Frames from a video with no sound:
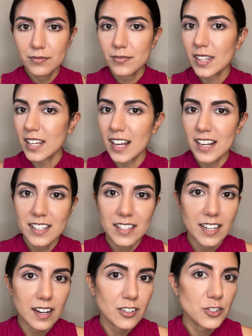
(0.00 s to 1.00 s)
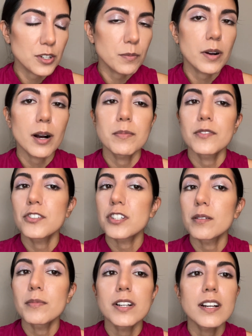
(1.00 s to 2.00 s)
That added that extra pop of
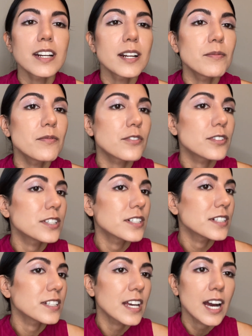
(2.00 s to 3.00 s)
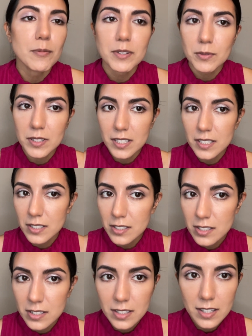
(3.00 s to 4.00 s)
shimmer and I'm really happy with
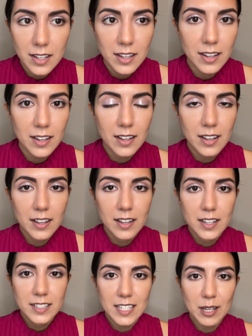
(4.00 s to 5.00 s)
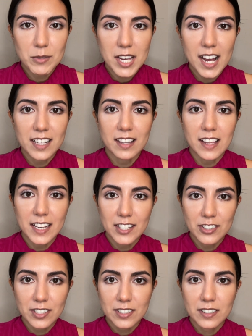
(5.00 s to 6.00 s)
this. Time to add
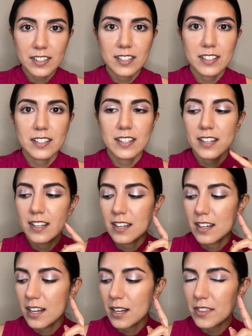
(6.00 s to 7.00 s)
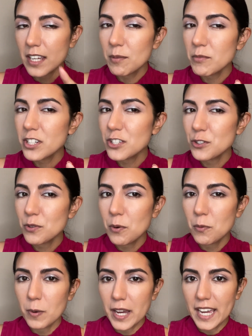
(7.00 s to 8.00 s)
liner. I think I'm gonna do a
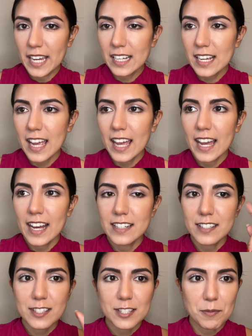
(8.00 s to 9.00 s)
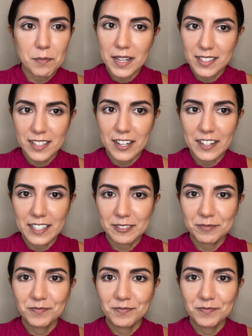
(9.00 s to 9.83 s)
wing and some mascara.